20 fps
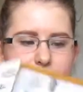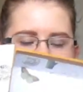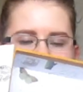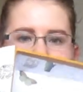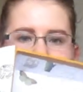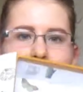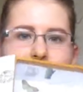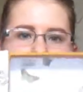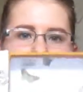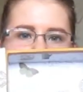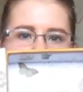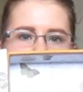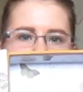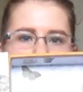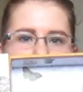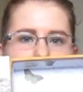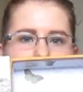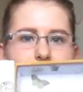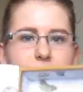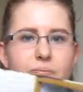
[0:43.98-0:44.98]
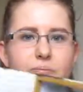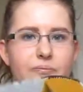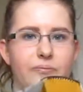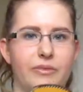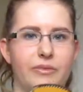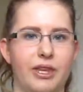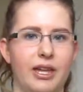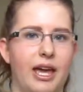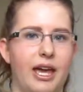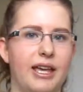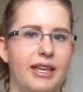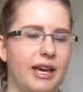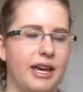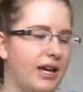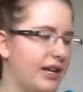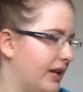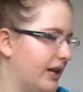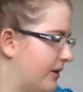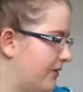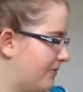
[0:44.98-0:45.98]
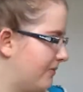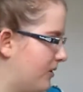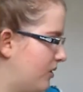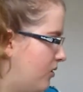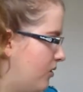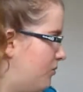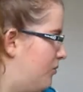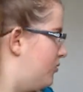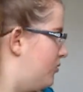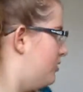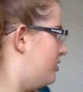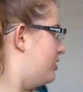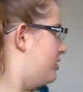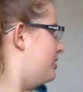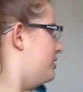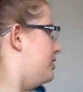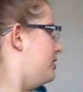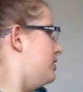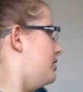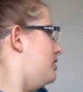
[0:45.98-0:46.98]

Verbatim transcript: I like it. I got a Rome one,